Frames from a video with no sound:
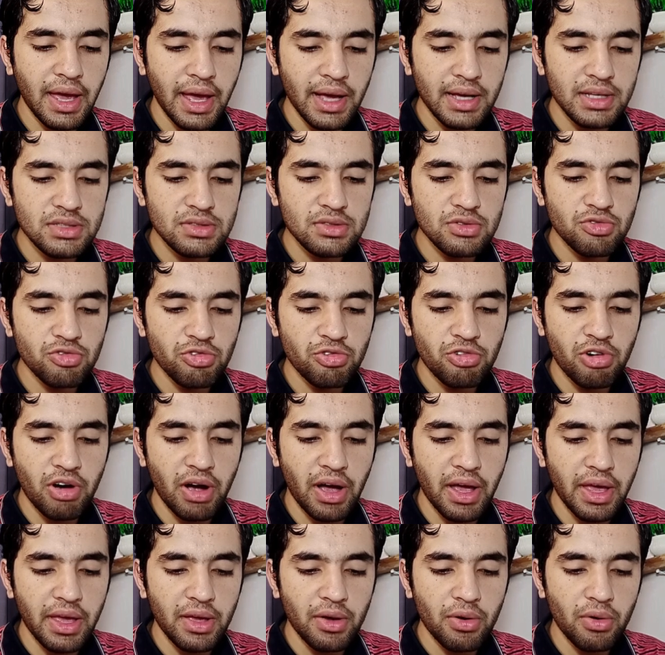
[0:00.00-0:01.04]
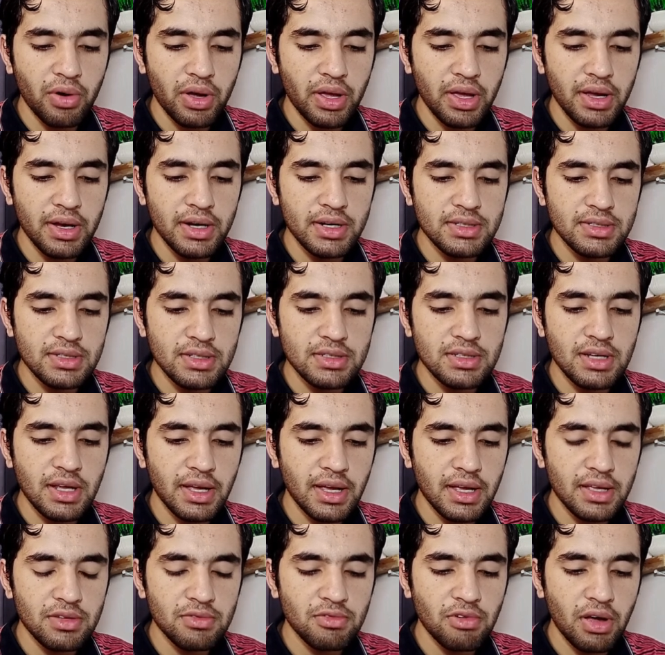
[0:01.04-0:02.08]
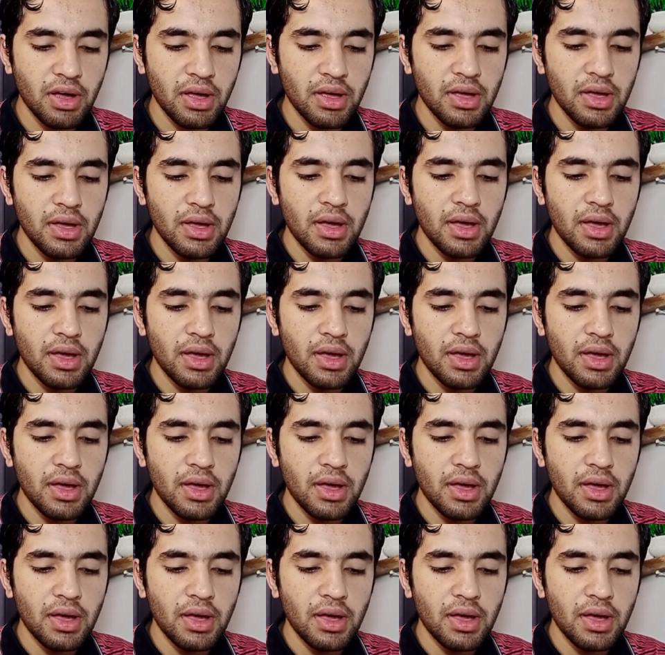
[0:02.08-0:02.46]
XY. Okay, it's just like SY.